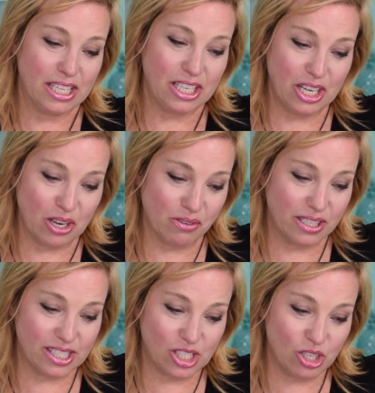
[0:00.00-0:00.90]
you know,
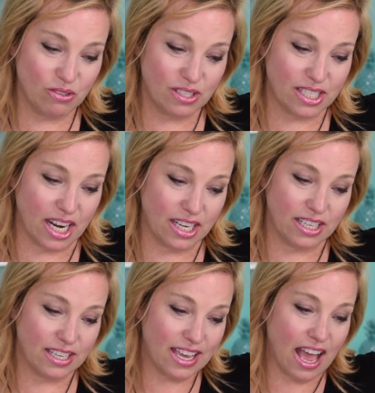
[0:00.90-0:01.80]
it's Tuesday.
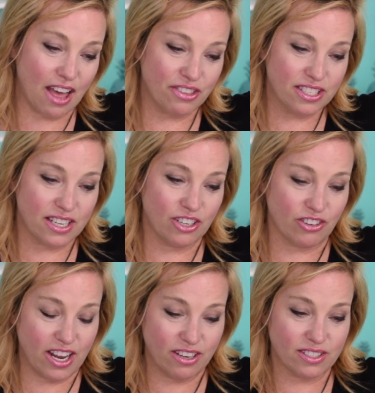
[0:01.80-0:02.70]
Kathy said, your
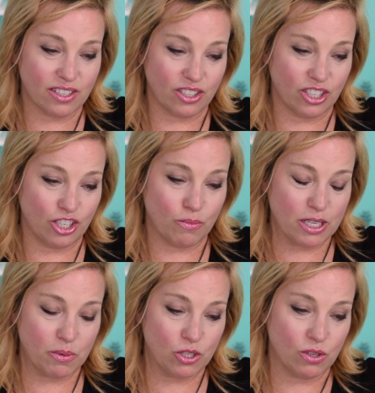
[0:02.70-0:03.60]
nails look good. You must
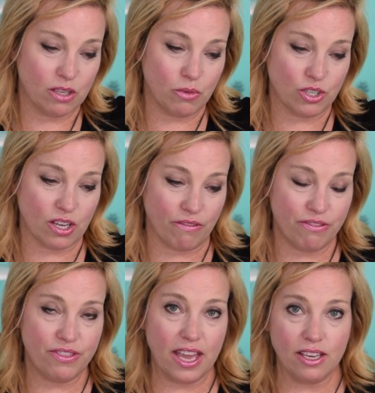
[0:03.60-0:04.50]
be doing them yourself.
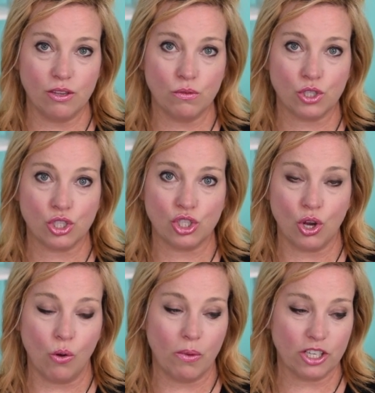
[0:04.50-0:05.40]
Thank you
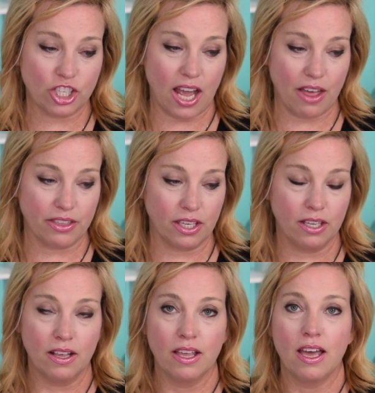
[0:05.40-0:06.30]
so much, Kathy.
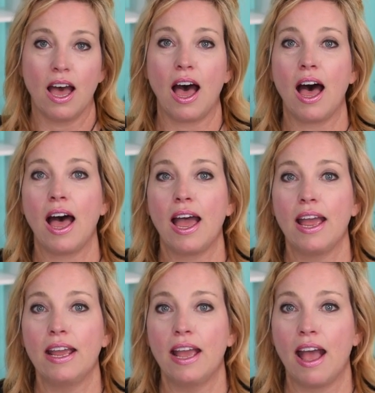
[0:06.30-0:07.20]

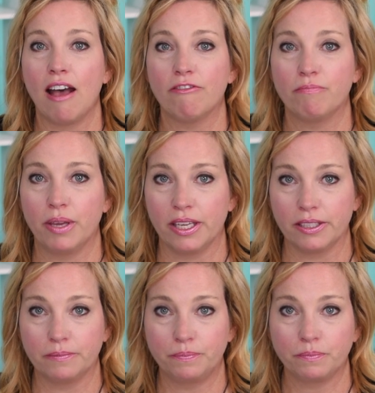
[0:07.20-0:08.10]
I have been